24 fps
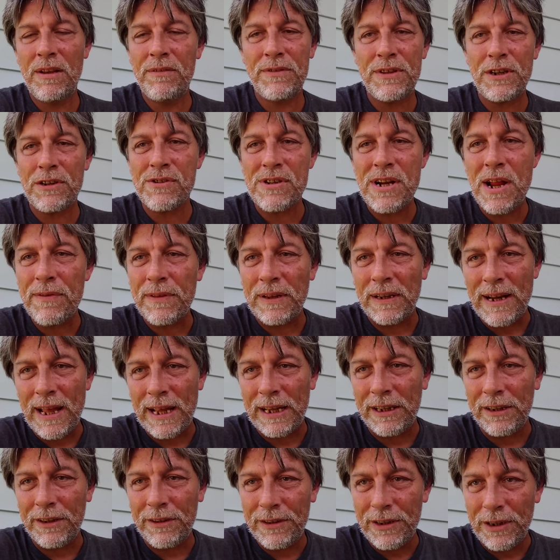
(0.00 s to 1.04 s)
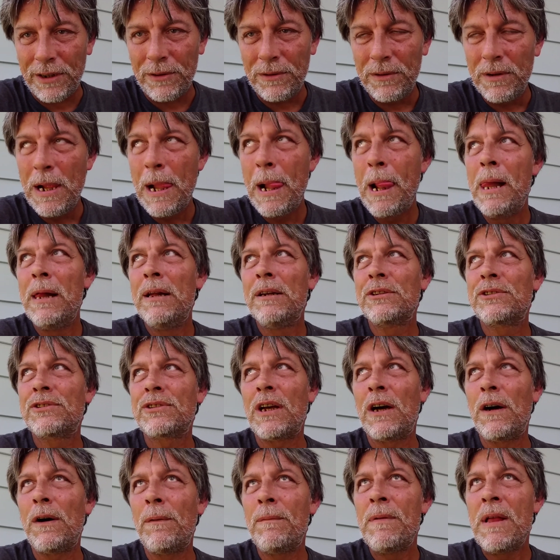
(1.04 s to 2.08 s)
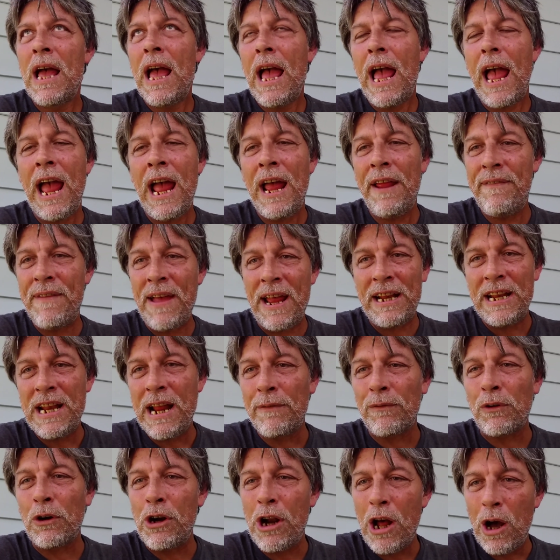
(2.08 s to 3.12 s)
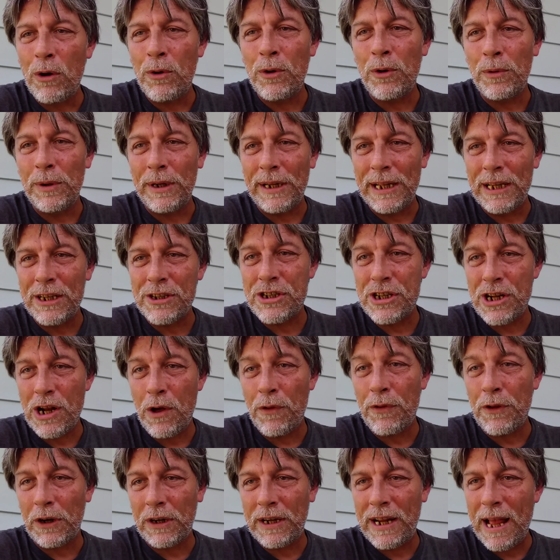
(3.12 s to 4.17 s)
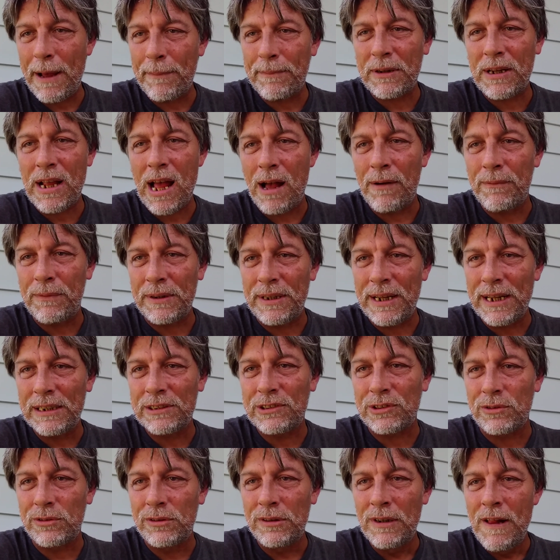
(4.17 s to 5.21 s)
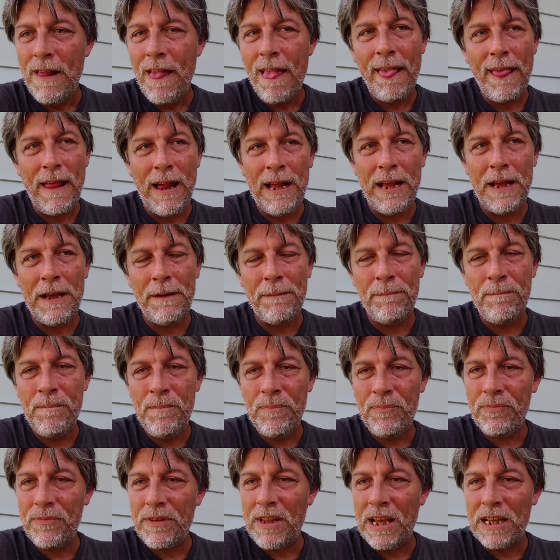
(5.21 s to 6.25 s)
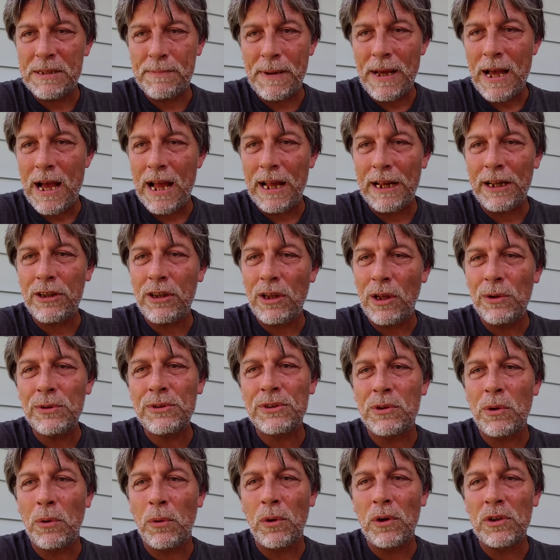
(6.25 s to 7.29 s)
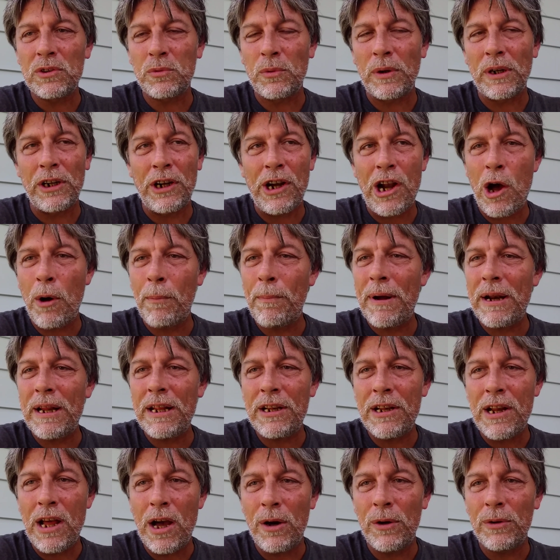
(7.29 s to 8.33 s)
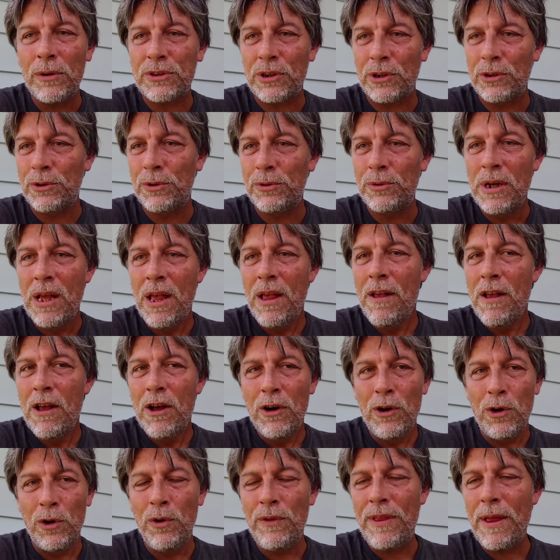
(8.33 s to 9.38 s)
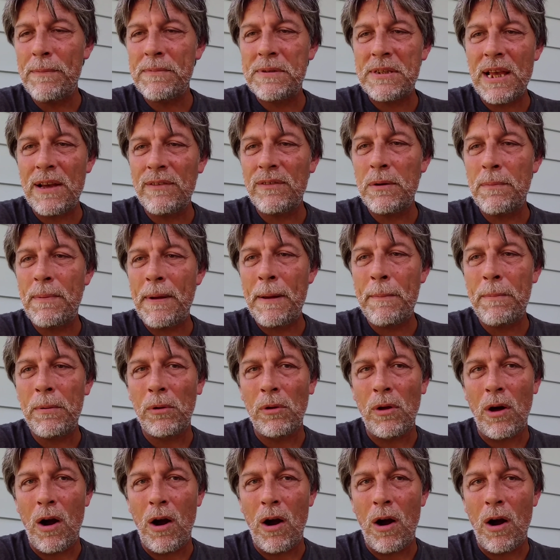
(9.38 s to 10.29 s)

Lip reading: there's nothing they can do. So, and they never know who it is. You know, they're kept confidential, and it's behind closed doors where nobody knows who them 7 people